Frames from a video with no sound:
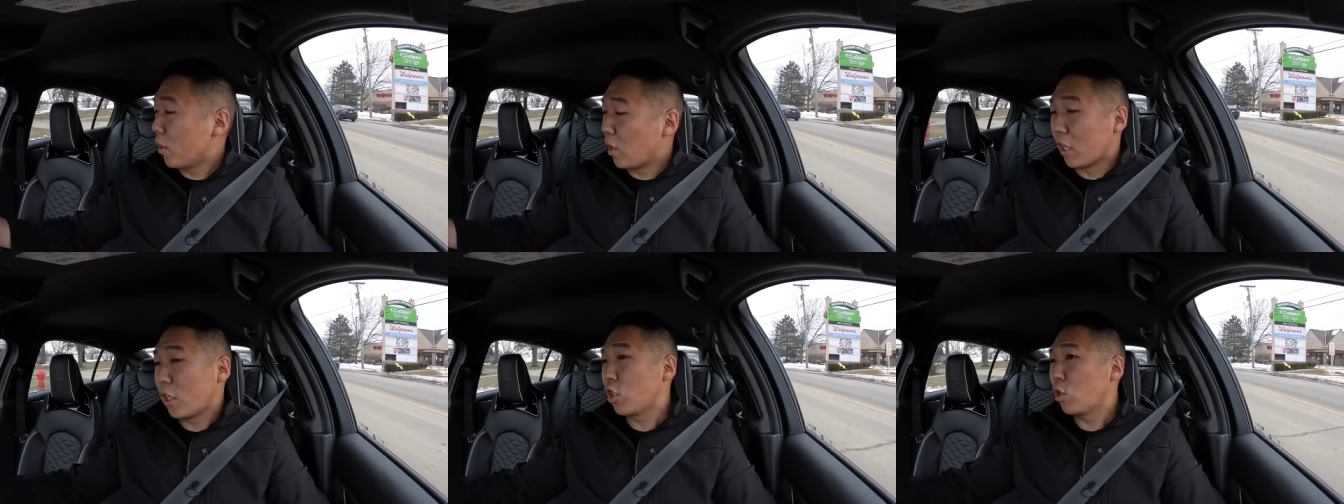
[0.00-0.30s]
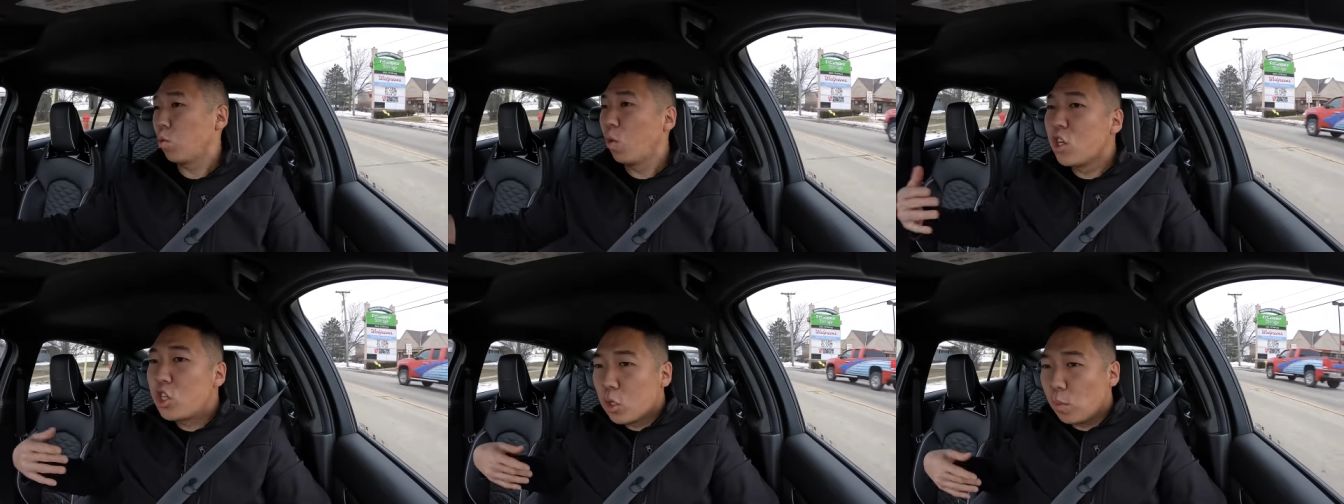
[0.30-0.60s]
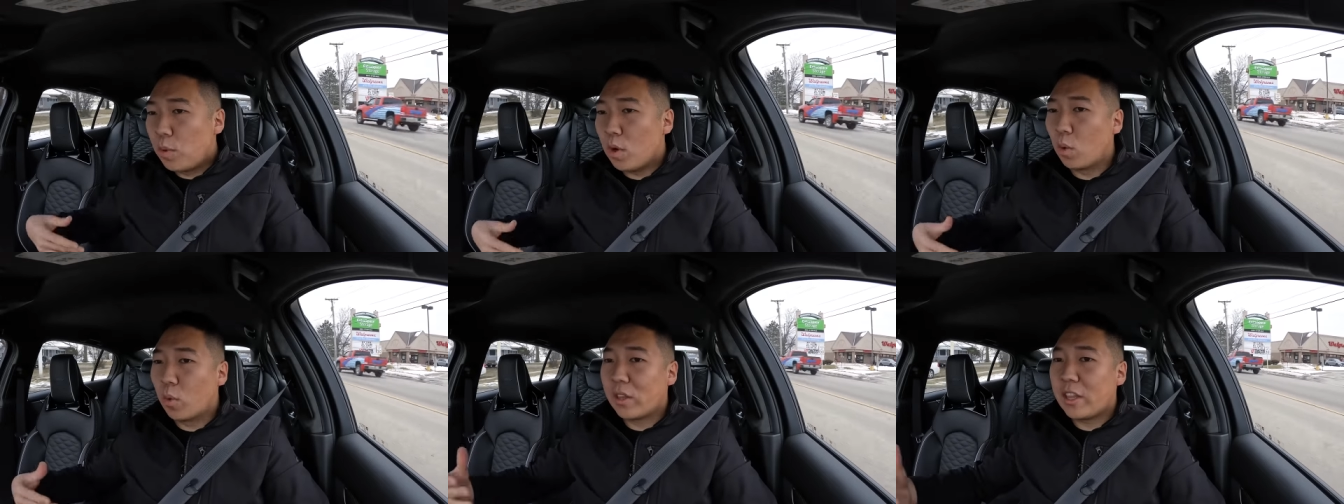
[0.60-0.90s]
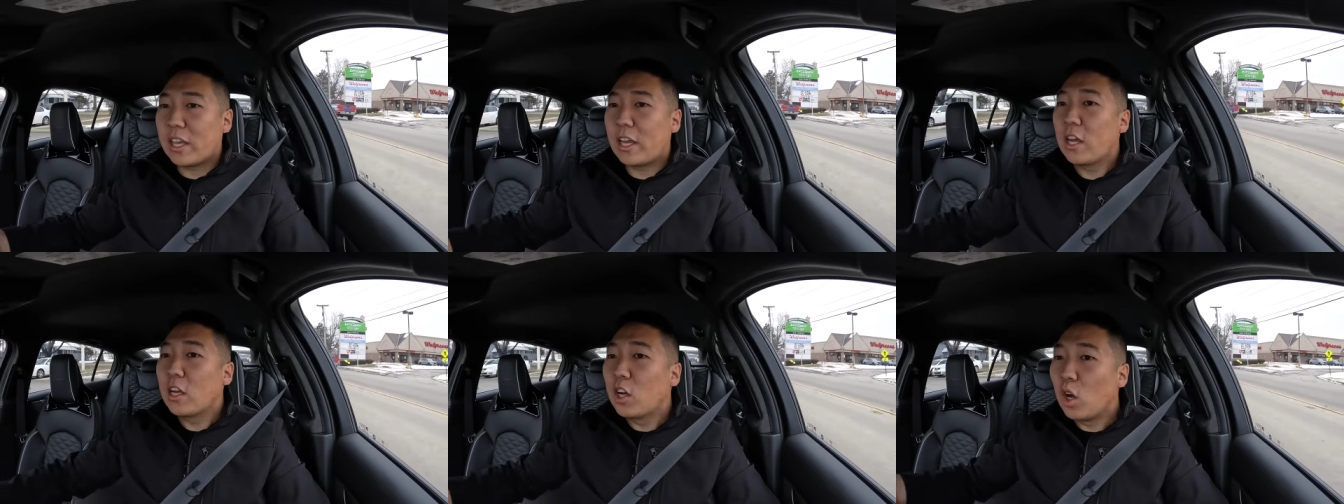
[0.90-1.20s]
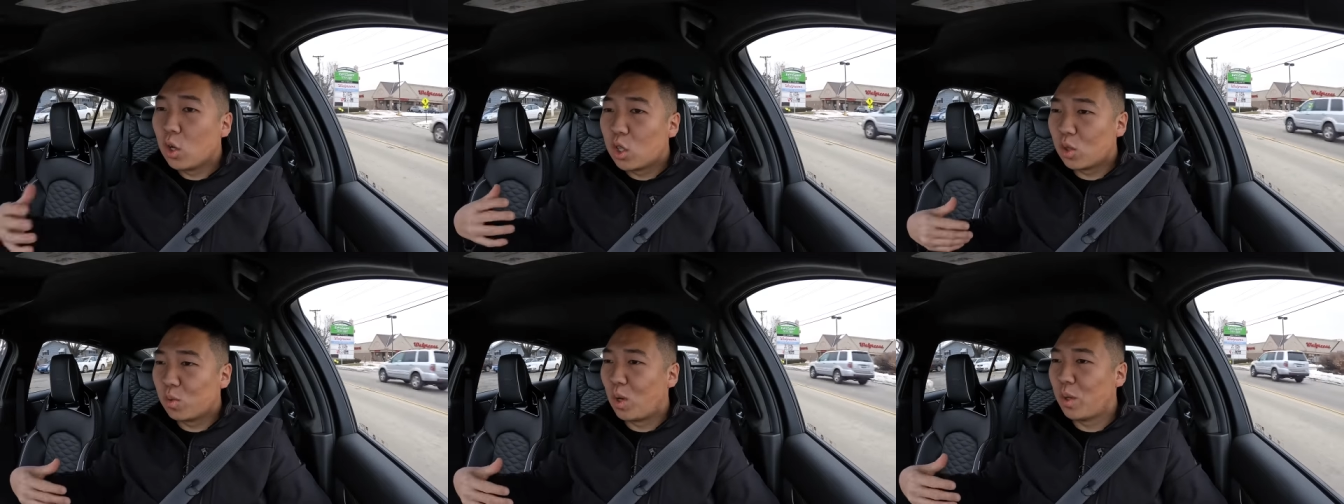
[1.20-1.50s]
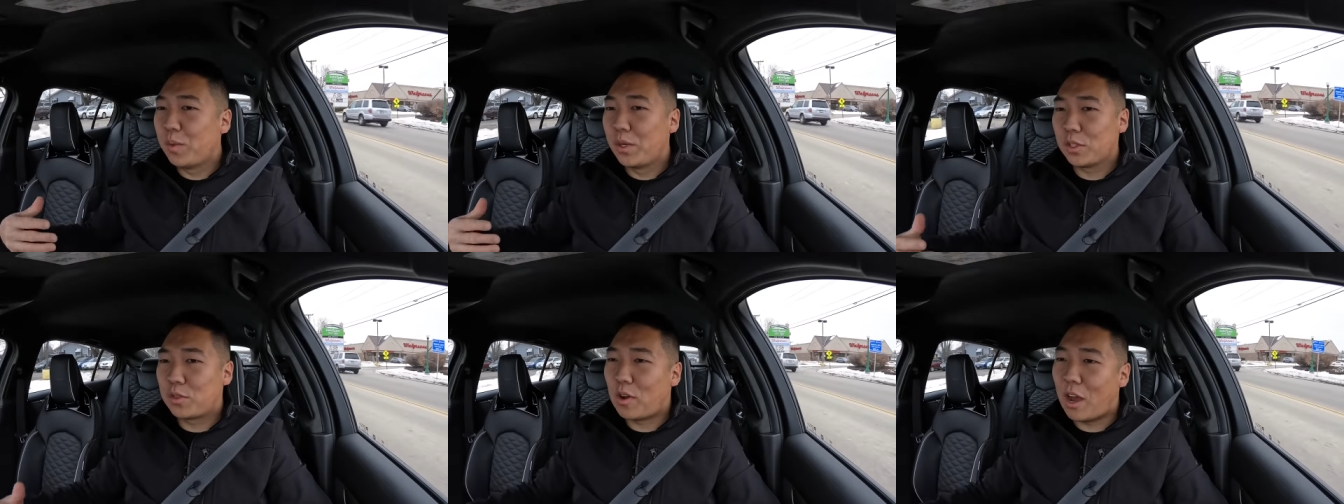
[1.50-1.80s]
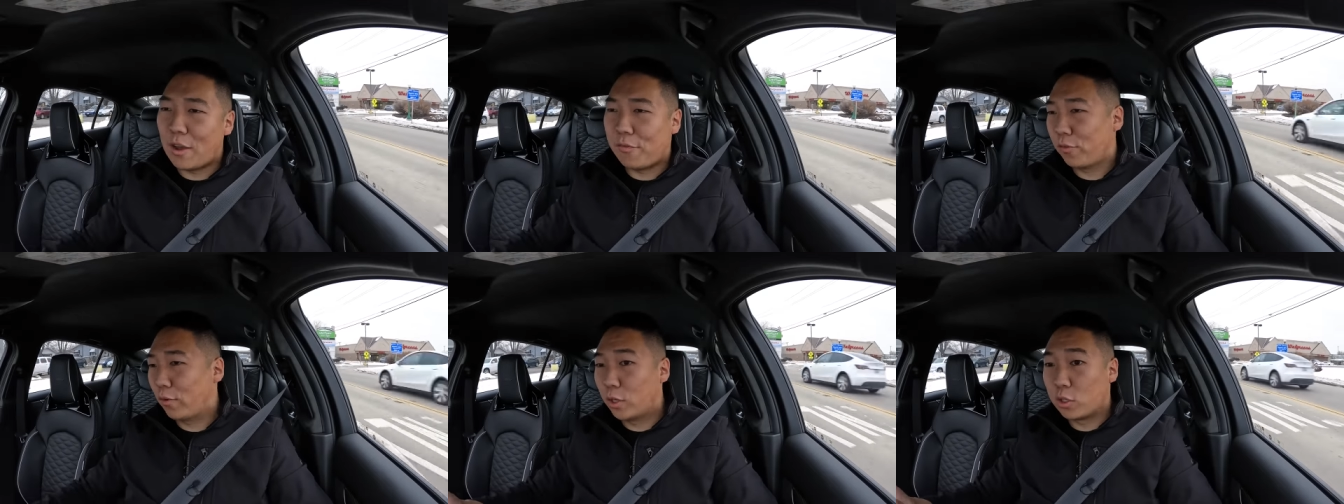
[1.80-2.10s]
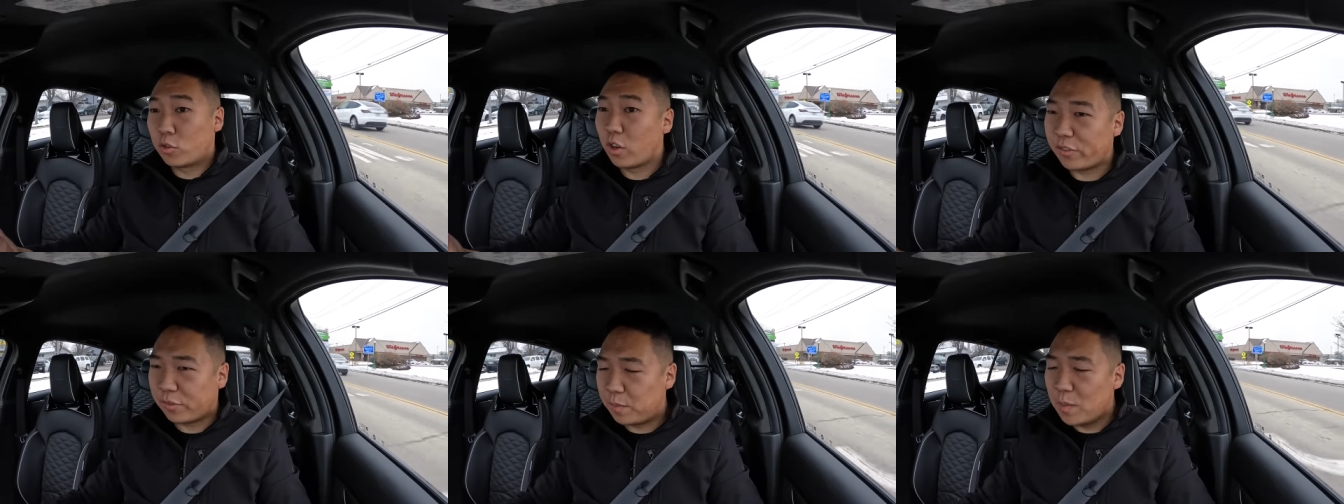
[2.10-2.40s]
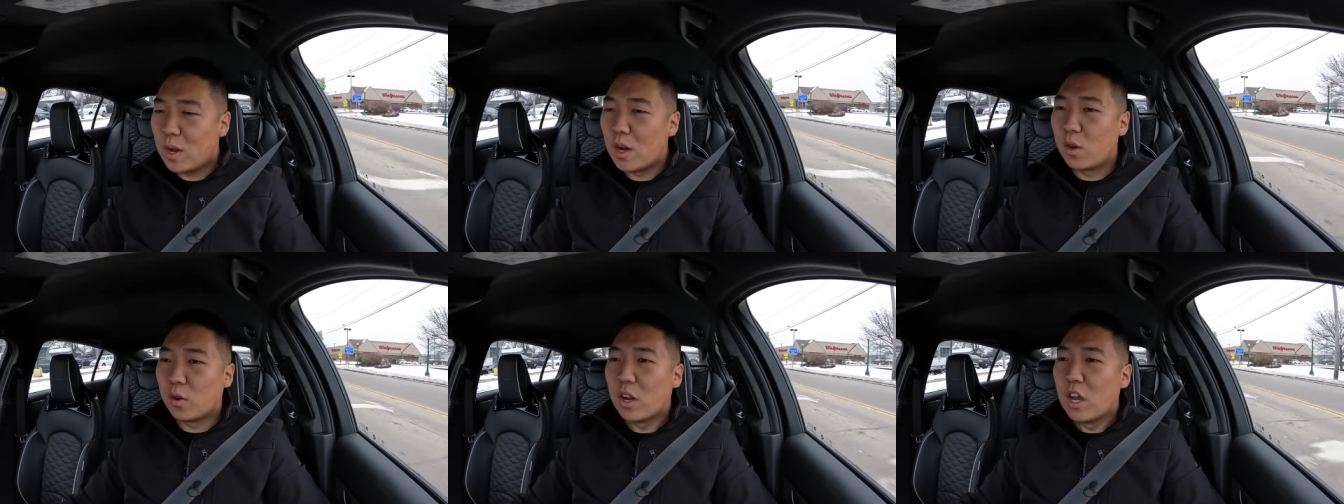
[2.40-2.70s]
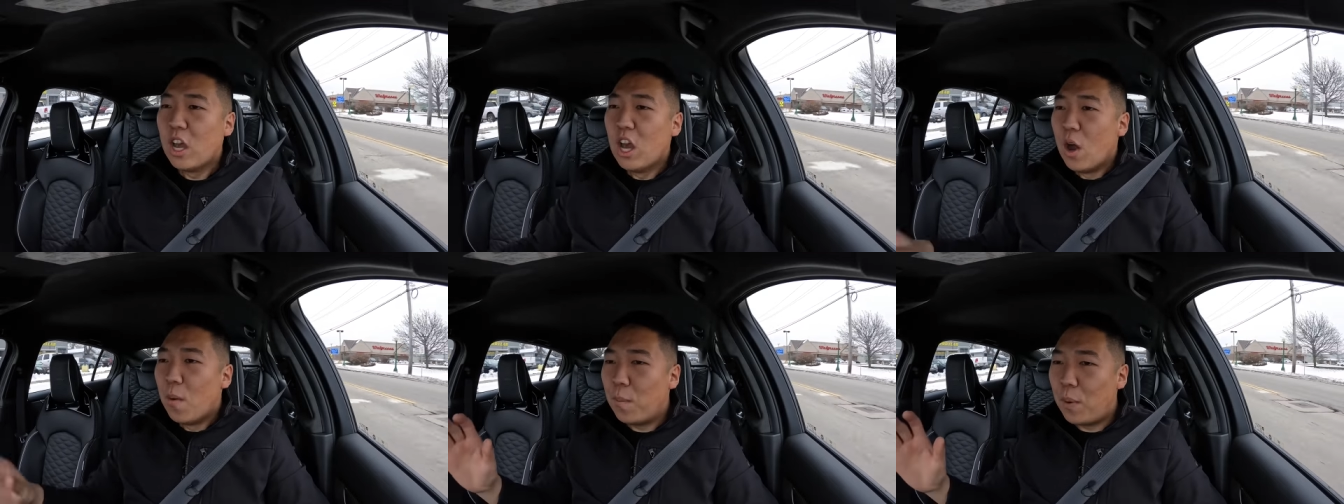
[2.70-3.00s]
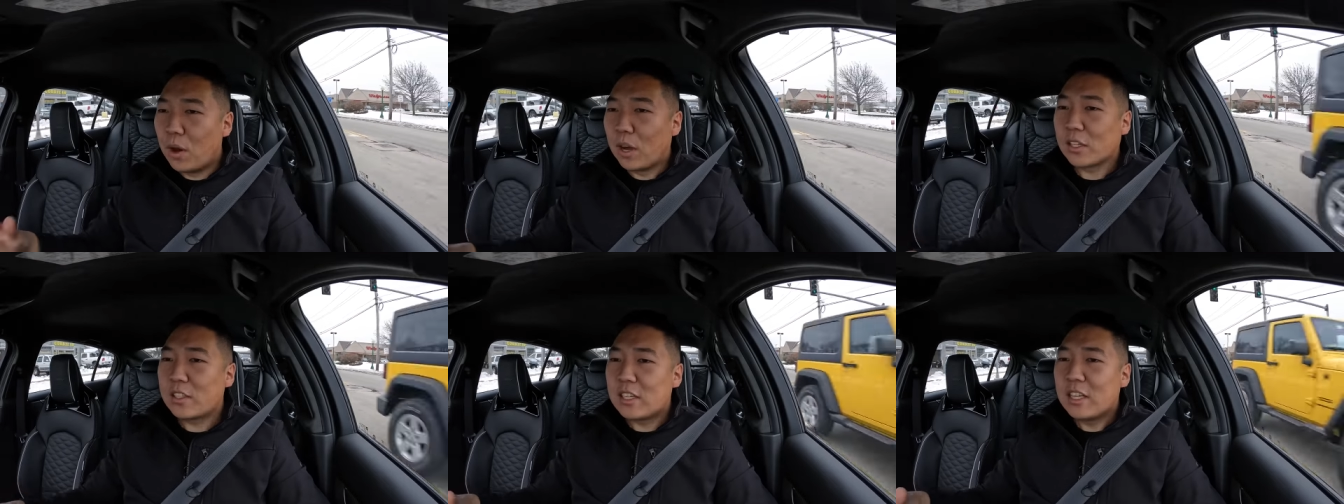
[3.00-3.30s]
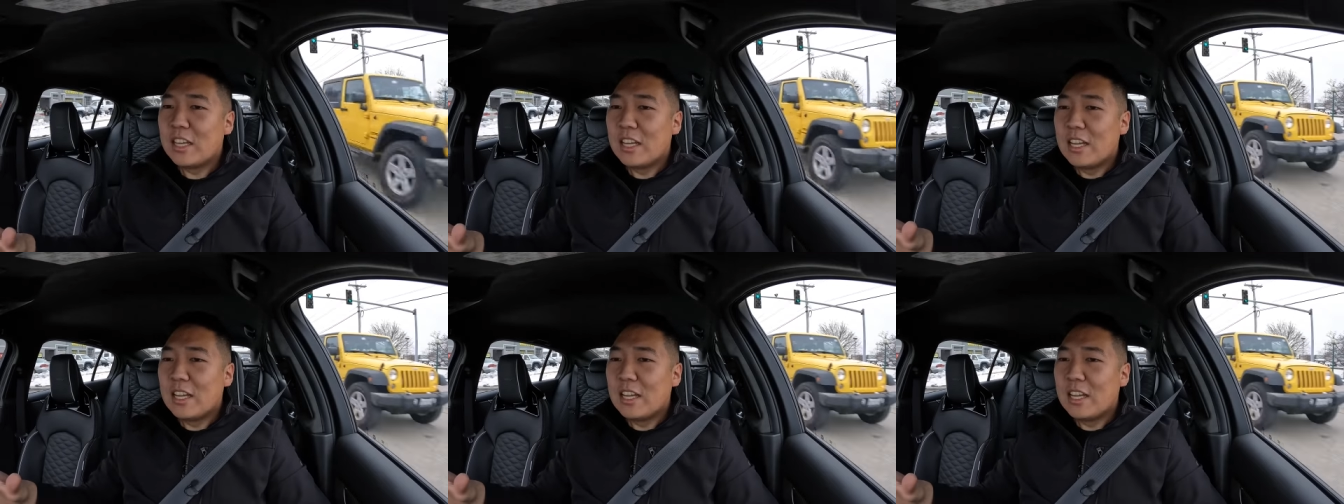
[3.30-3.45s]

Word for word: are like switchable where they can go to rear-wheel drive for a drift mode, but